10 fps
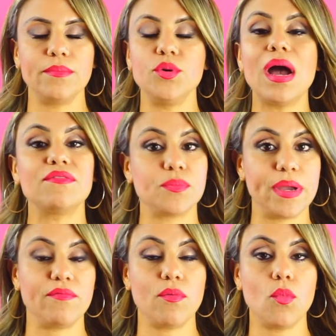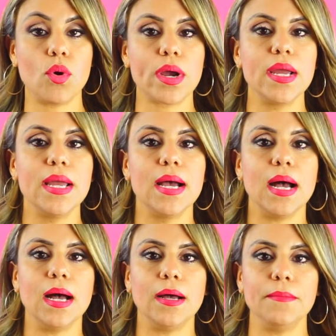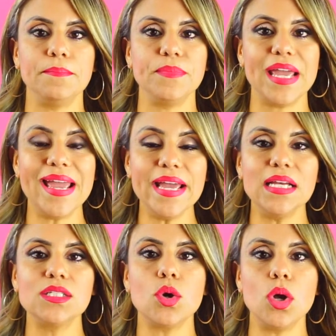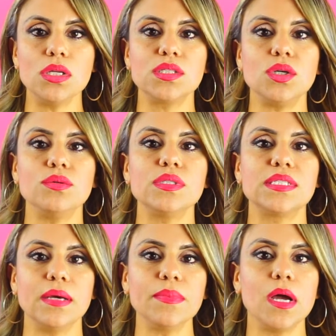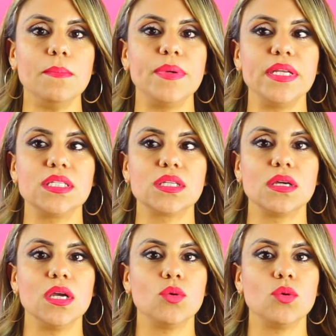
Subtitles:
You have to pay for more, and also some companies